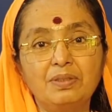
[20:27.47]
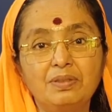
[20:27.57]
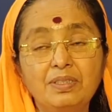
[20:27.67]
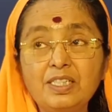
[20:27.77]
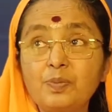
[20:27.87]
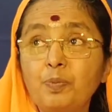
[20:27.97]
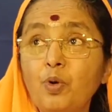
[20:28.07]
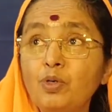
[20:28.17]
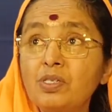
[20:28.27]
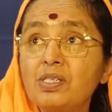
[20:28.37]
This
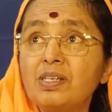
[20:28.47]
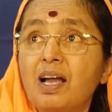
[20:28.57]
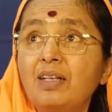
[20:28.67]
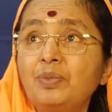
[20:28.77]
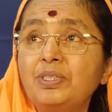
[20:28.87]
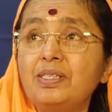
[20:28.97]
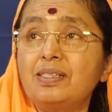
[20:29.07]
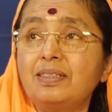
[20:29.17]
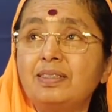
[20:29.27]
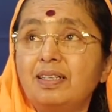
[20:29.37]
pole star which is
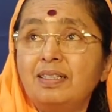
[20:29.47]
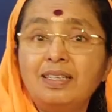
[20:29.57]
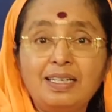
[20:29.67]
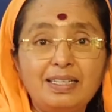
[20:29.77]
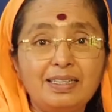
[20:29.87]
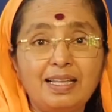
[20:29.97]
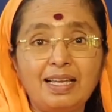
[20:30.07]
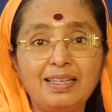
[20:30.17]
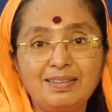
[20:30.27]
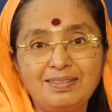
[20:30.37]
eternally
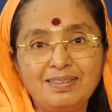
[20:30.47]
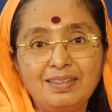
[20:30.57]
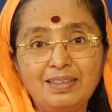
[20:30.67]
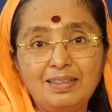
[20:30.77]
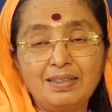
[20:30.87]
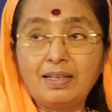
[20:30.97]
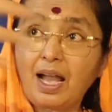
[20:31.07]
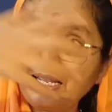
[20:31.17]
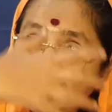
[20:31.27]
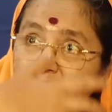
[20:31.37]
there,
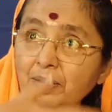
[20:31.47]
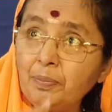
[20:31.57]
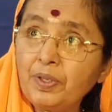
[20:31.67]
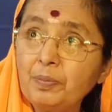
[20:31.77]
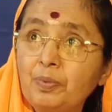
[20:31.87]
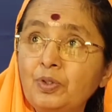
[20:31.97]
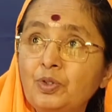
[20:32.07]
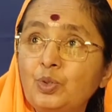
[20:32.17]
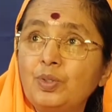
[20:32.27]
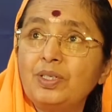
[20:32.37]
guiding people
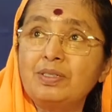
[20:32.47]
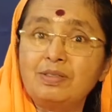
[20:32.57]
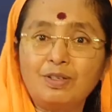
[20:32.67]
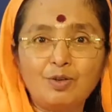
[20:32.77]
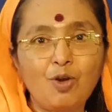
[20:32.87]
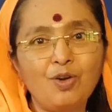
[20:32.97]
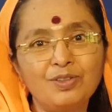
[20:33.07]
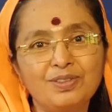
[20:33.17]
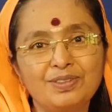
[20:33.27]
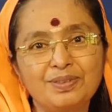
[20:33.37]
towards the
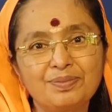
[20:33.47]
north.